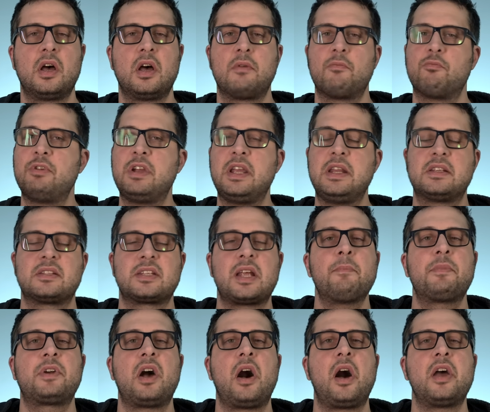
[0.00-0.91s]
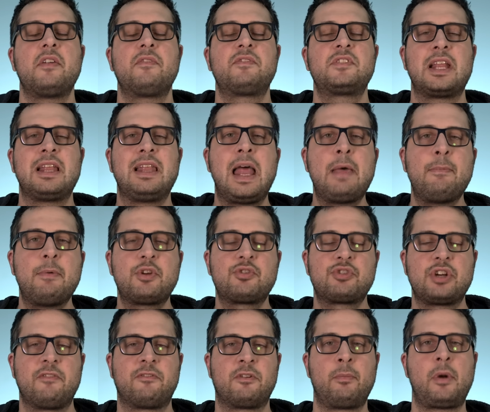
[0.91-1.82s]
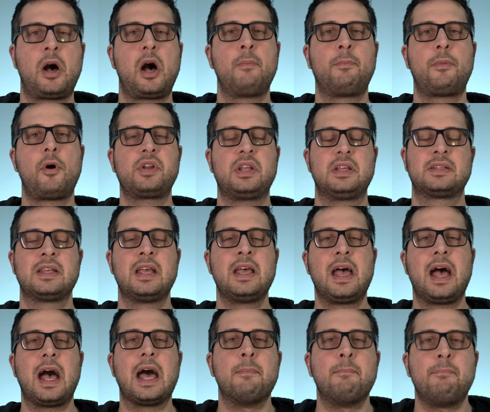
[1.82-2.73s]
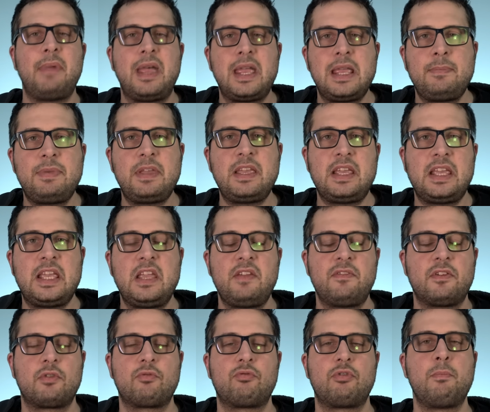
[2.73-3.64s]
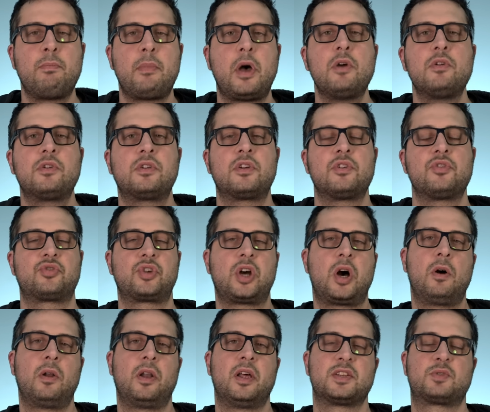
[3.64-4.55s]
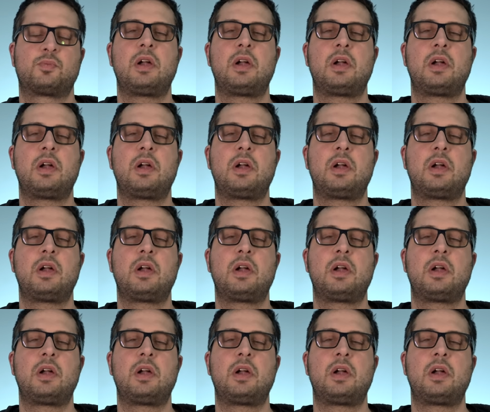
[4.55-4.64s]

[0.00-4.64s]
read some kind of telemetry from our bodies and maybe even remote control us.